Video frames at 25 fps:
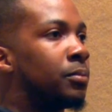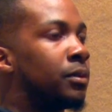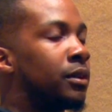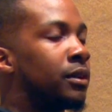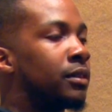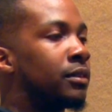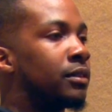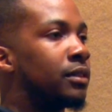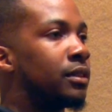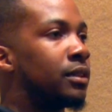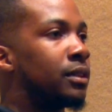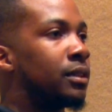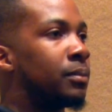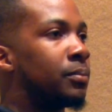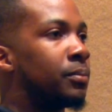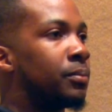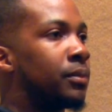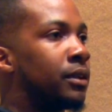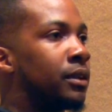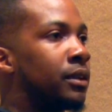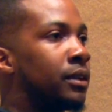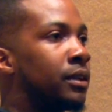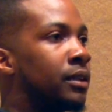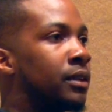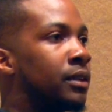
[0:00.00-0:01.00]
Partnership
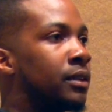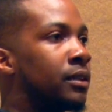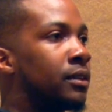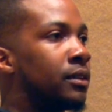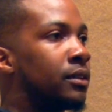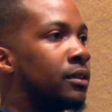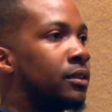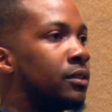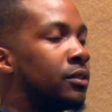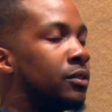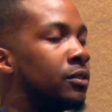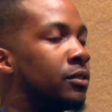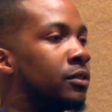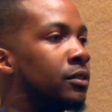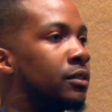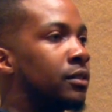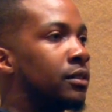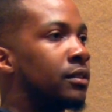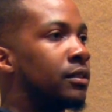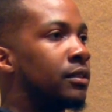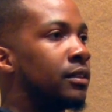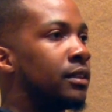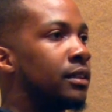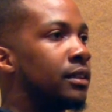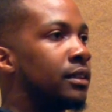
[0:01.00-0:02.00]
uh,
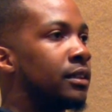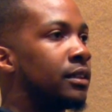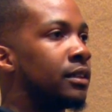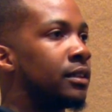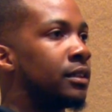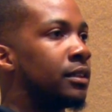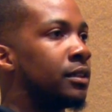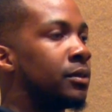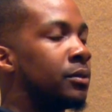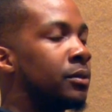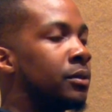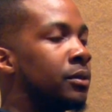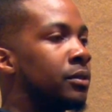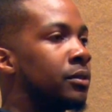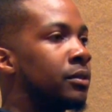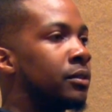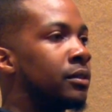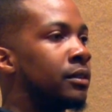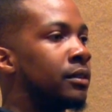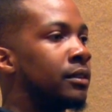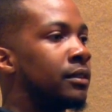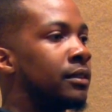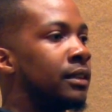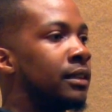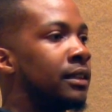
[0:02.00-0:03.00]
Organization, Goodwill
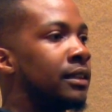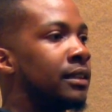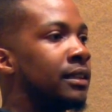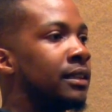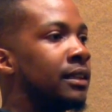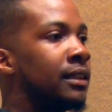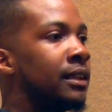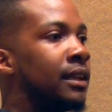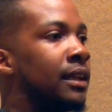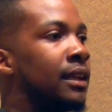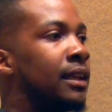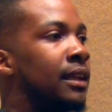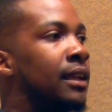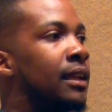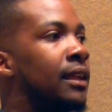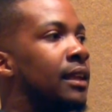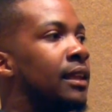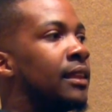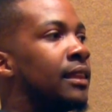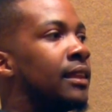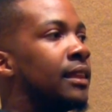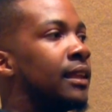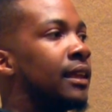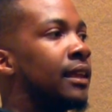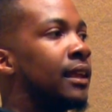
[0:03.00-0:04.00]
Organization.
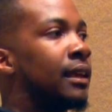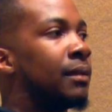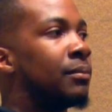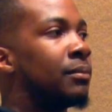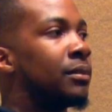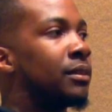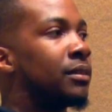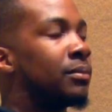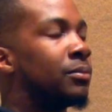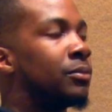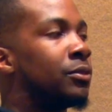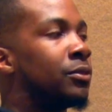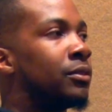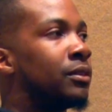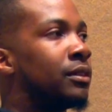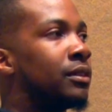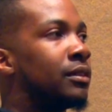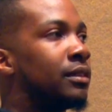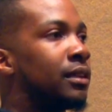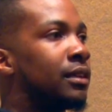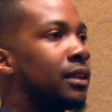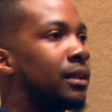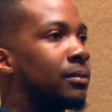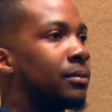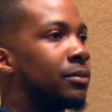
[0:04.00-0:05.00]
They got me some
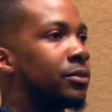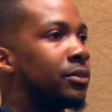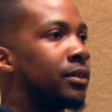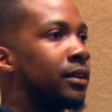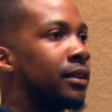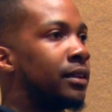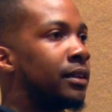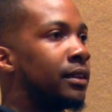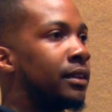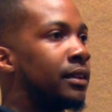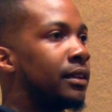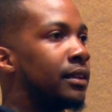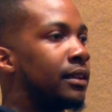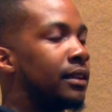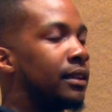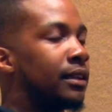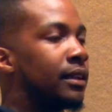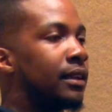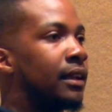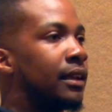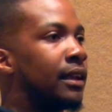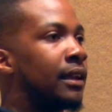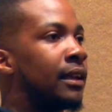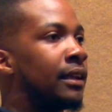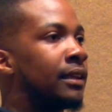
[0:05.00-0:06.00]
on-the-job training
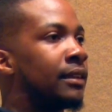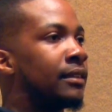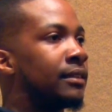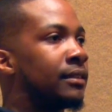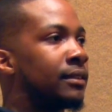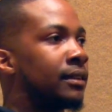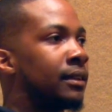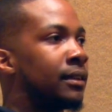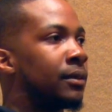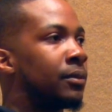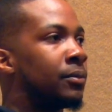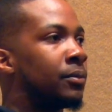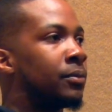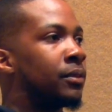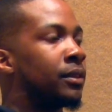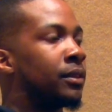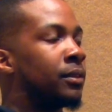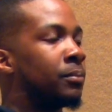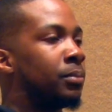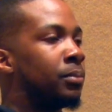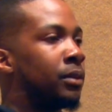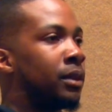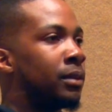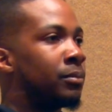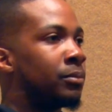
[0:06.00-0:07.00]
as uh, with a
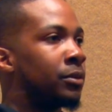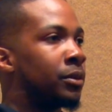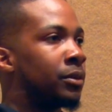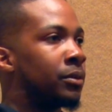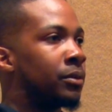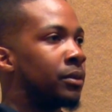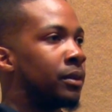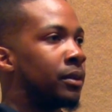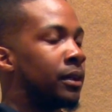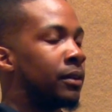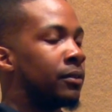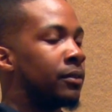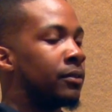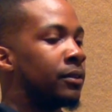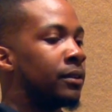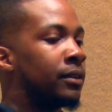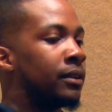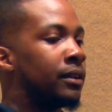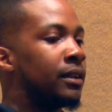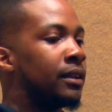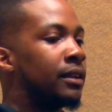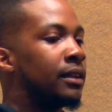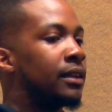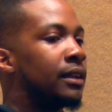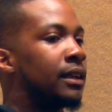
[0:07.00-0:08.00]
plumber or whatever.
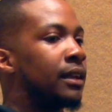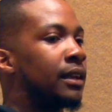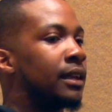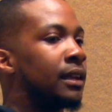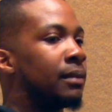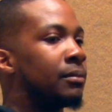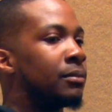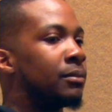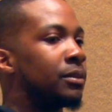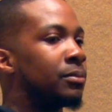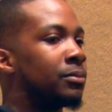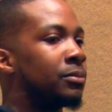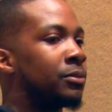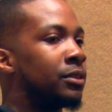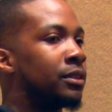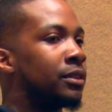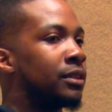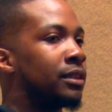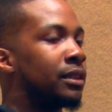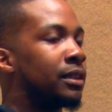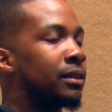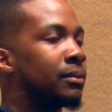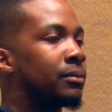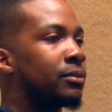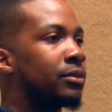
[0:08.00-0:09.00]
They got me some
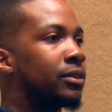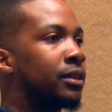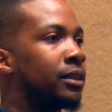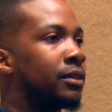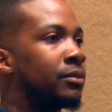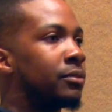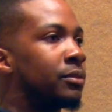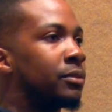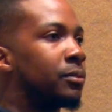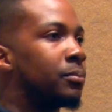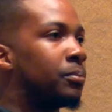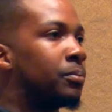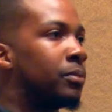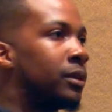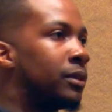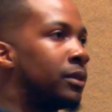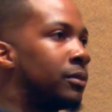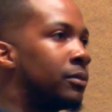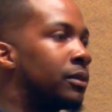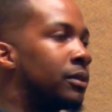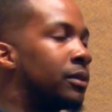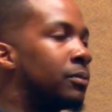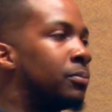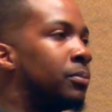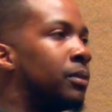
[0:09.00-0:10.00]
on-the-job training with,
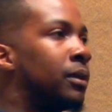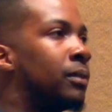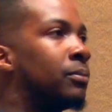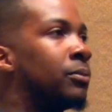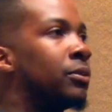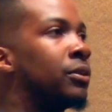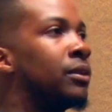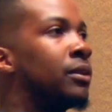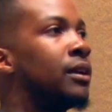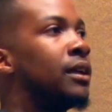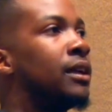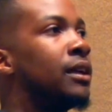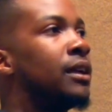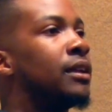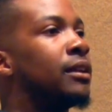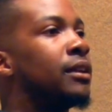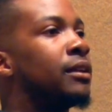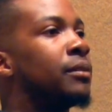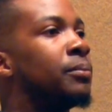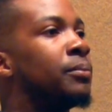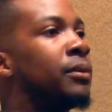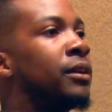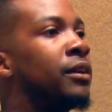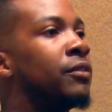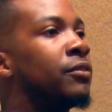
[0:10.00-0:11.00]
with a plumber. They're
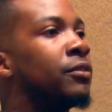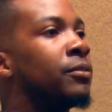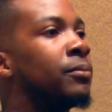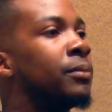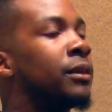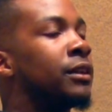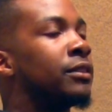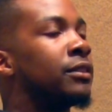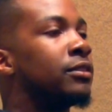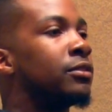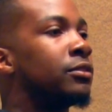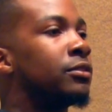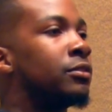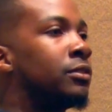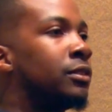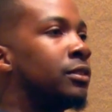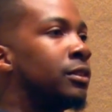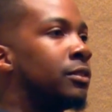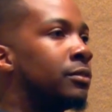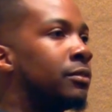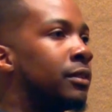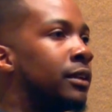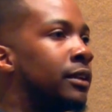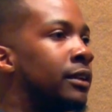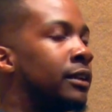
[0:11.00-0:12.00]
paying for my
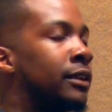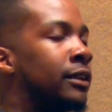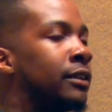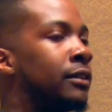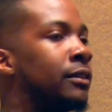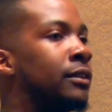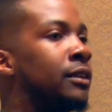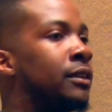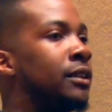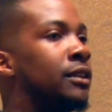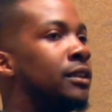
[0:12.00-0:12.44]
schooling right now.